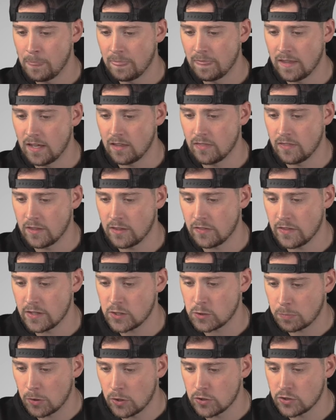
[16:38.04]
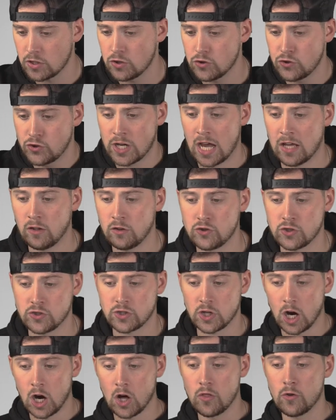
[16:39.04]
This person
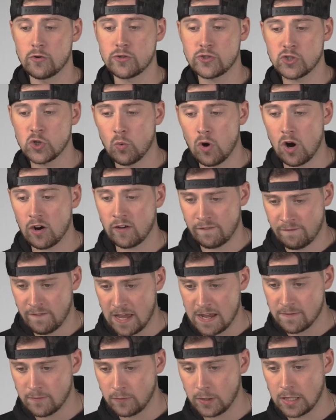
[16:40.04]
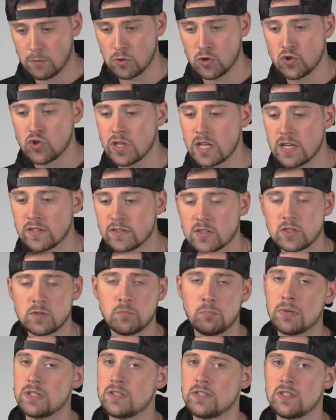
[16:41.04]
challenges others to walk faithfully with Jesus,
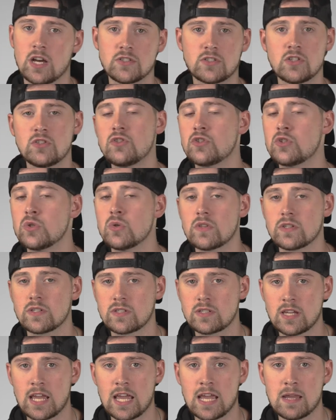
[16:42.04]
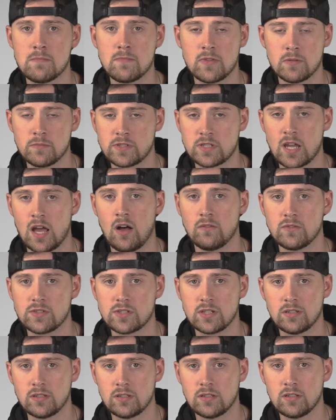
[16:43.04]
but doesn't do the same
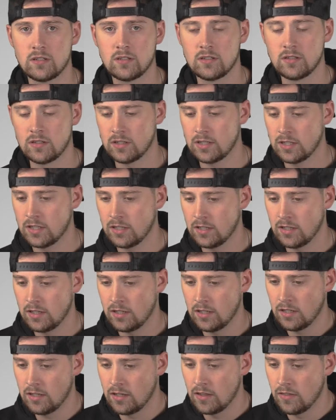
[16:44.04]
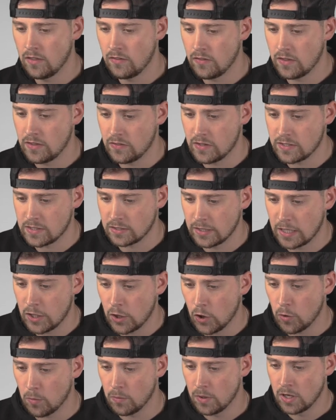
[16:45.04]
themselves. This
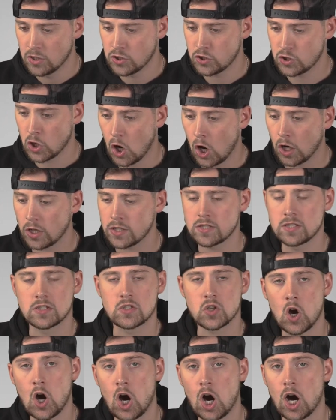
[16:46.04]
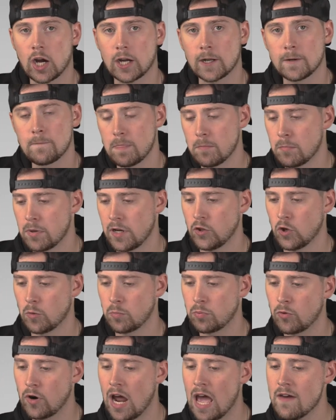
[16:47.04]
leader talks the talk, but in their
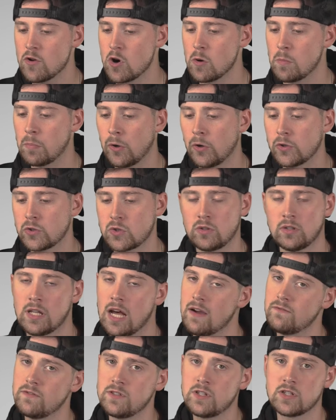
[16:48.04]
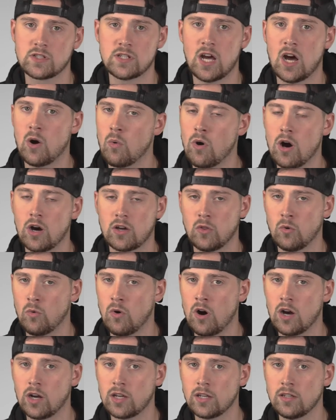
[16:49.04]
private or personal life does not walk the
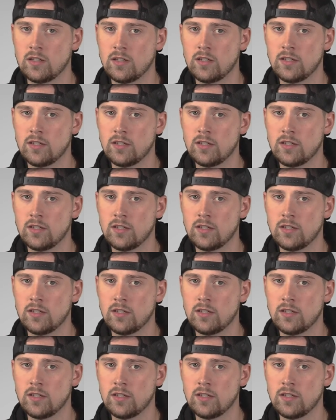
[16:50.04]
walk.